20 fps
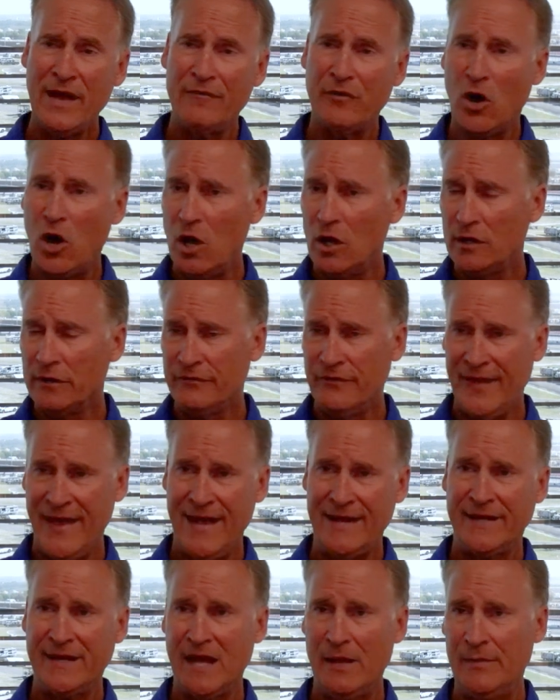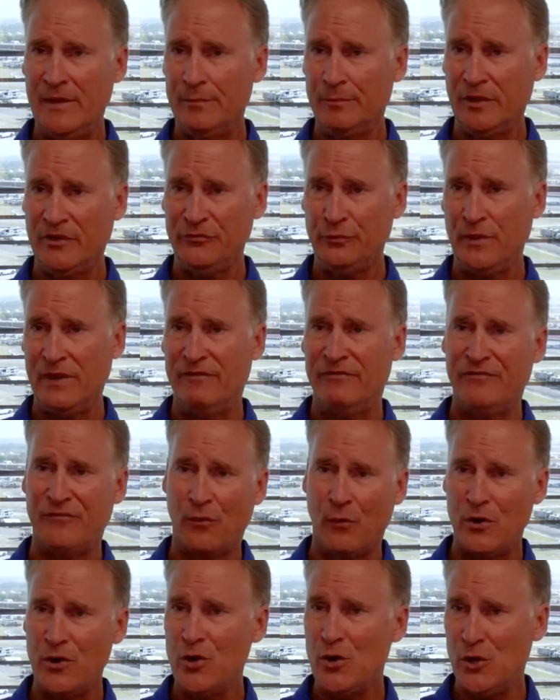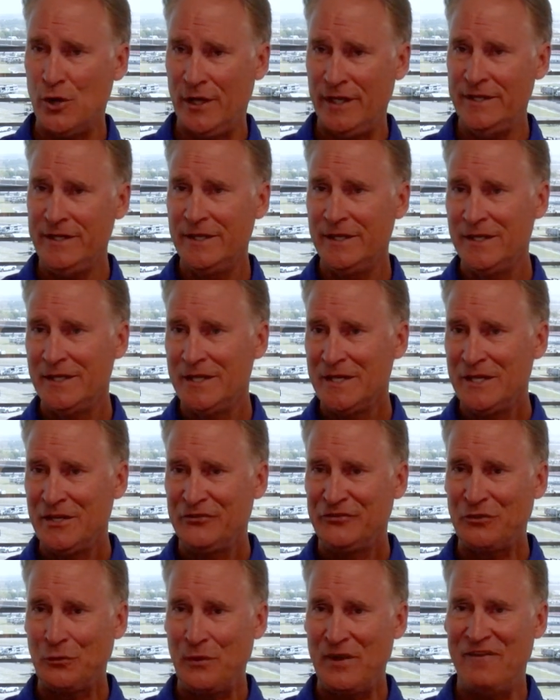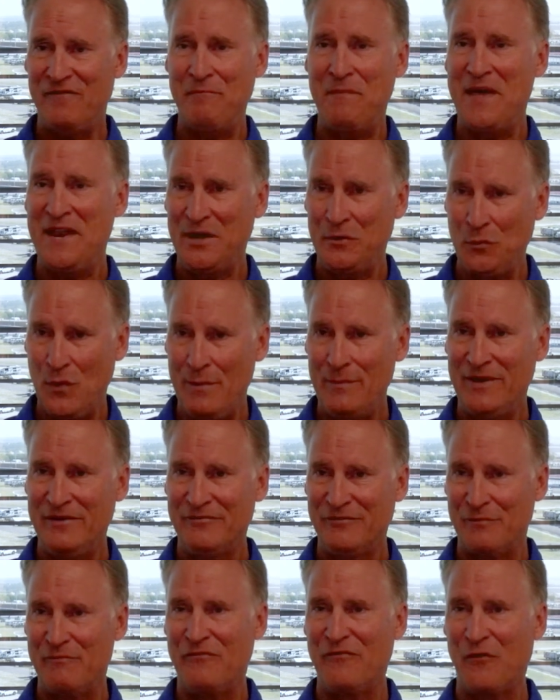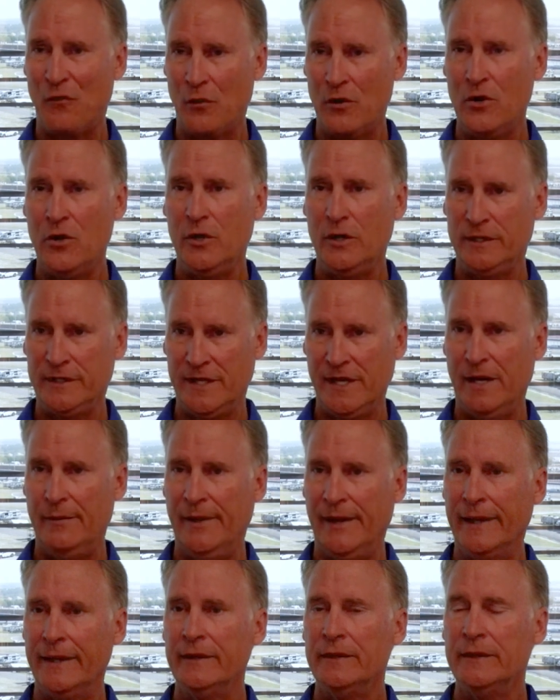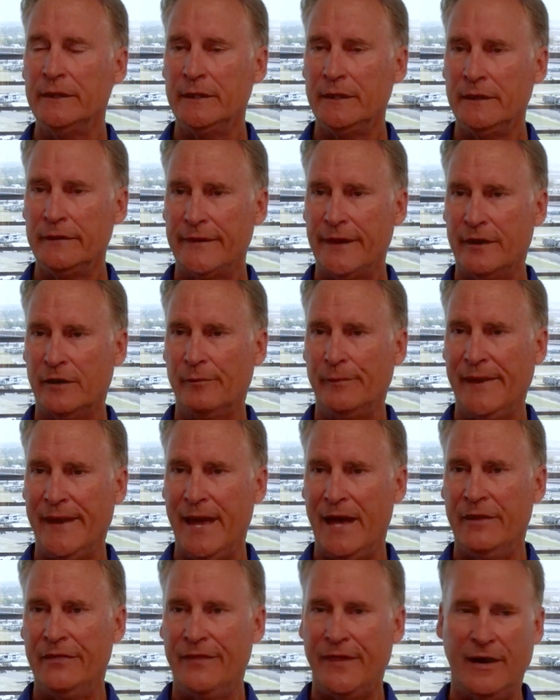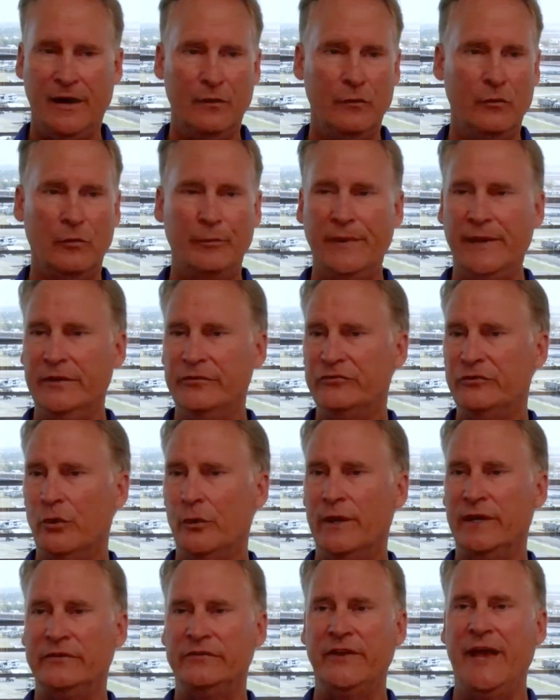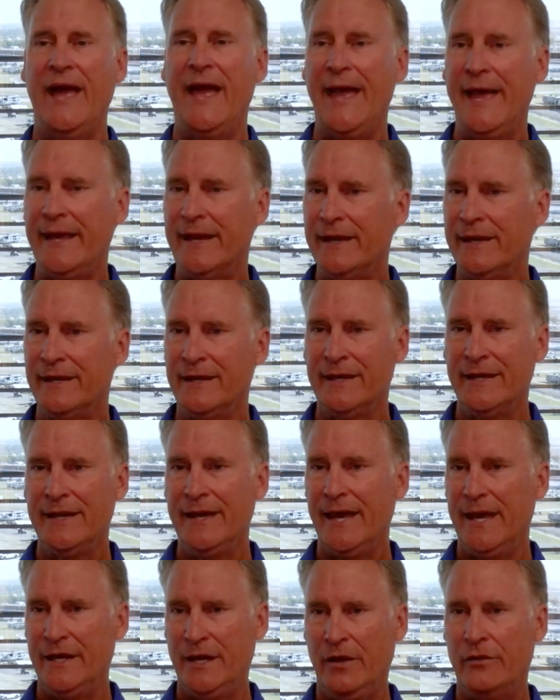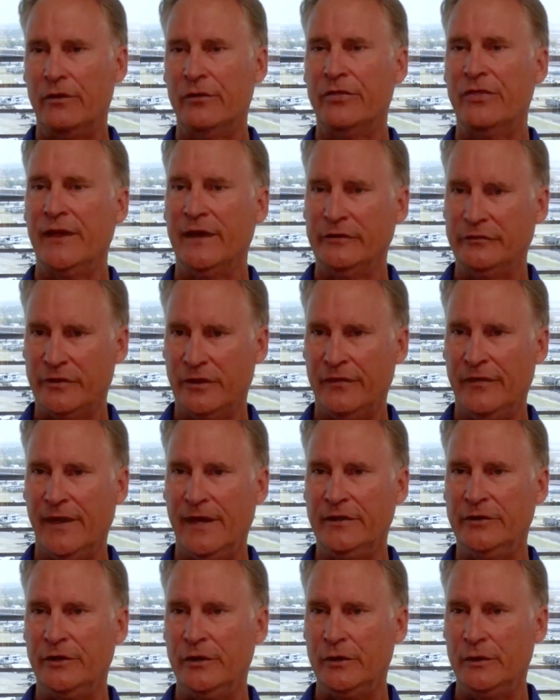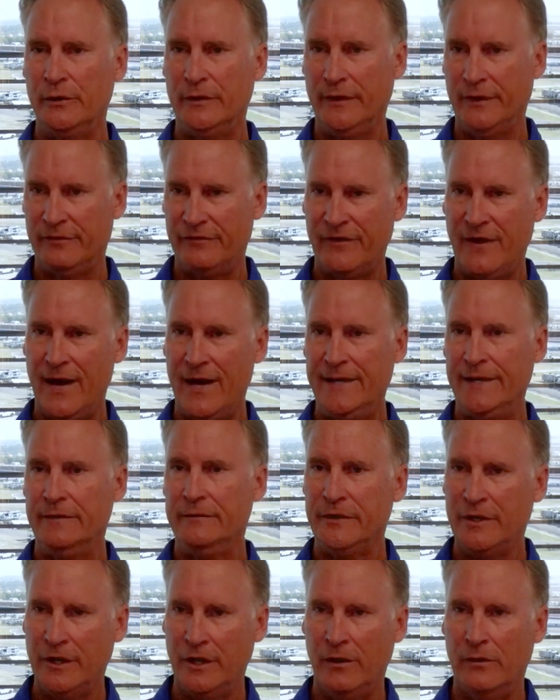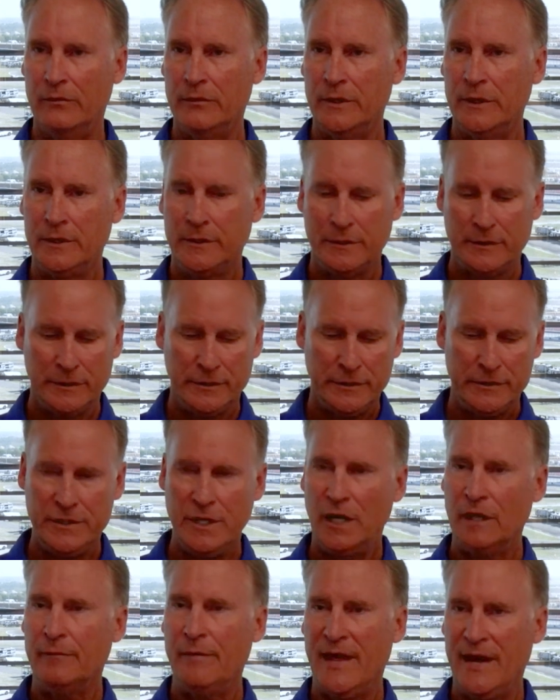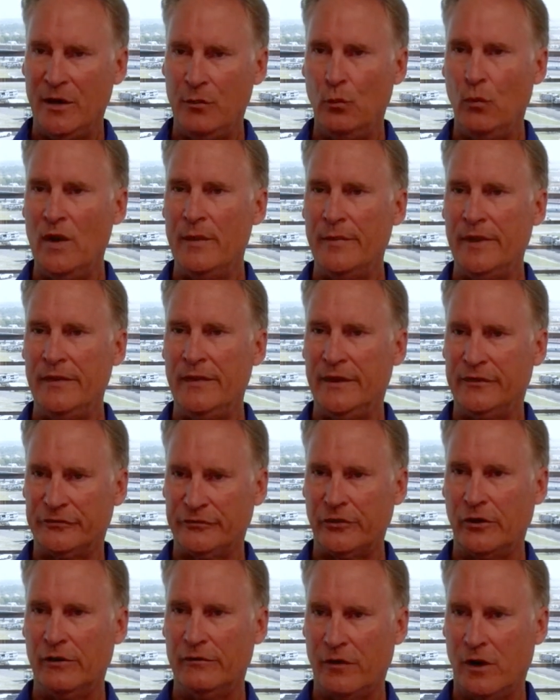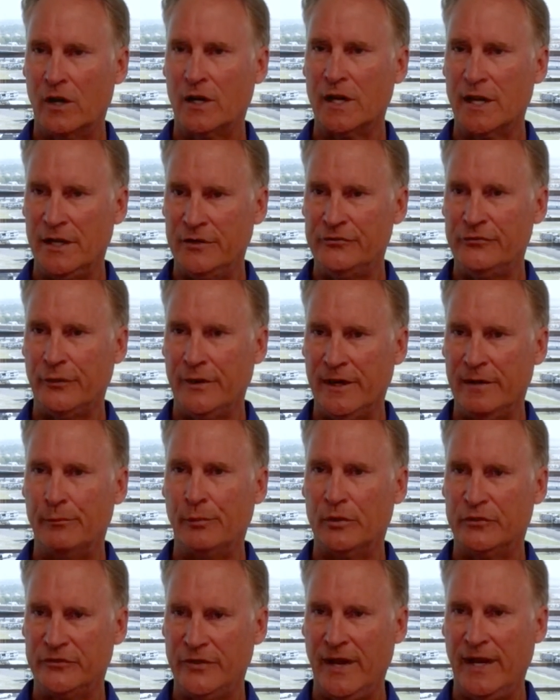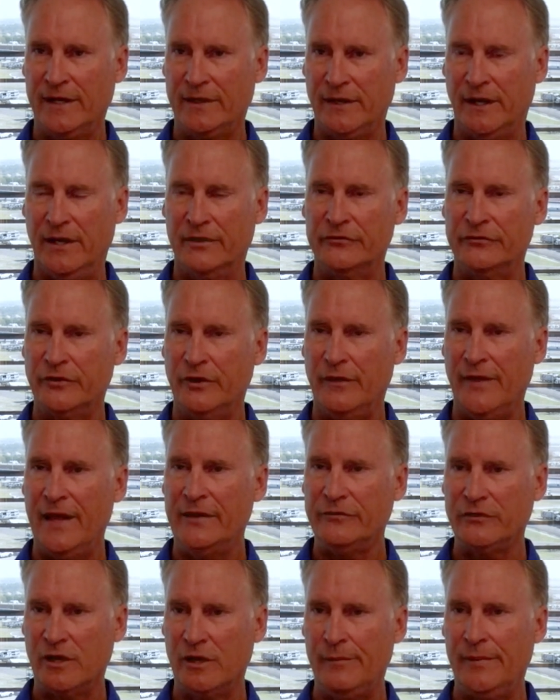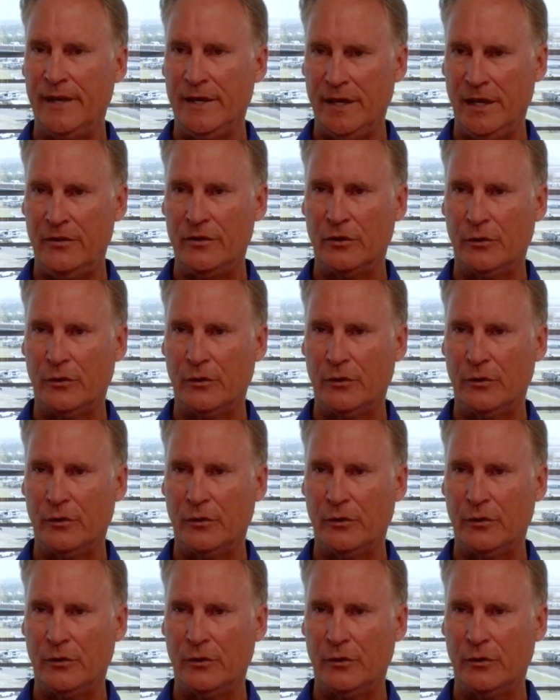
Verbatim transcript: We have all of that coming. Plus, we have Fort Hood. So we have men and women from Fort Hood coming. That'll be out there and we'll be showing Tank and other things that they do and the fine, you know, young men and women that serve our country and protect us. So that's going to be